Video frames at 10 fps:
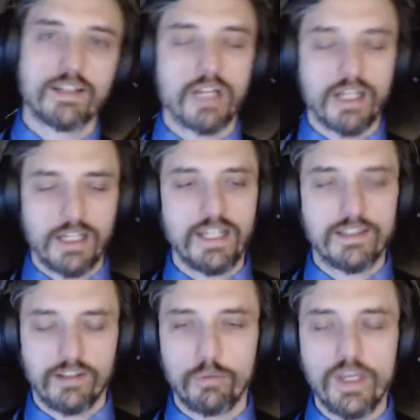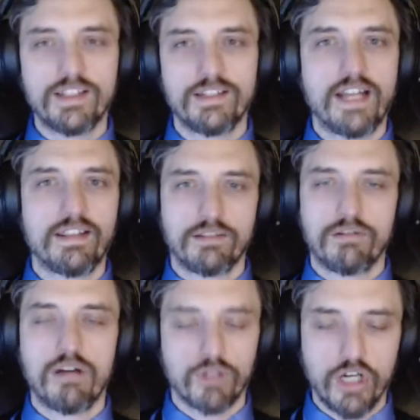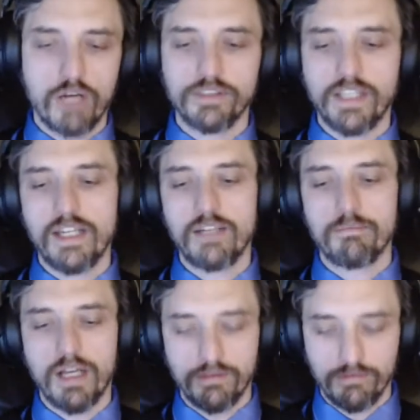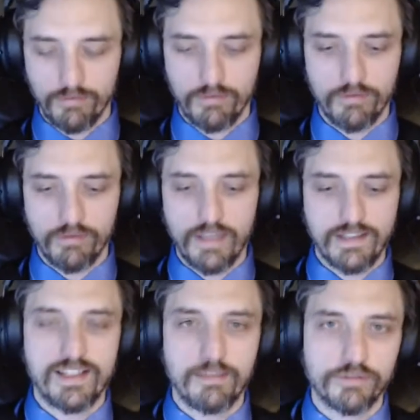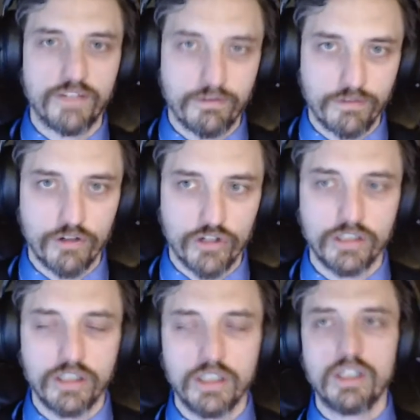I'm not going to get into the weeds in that. That's a lot more complicated, but that's the simplified version.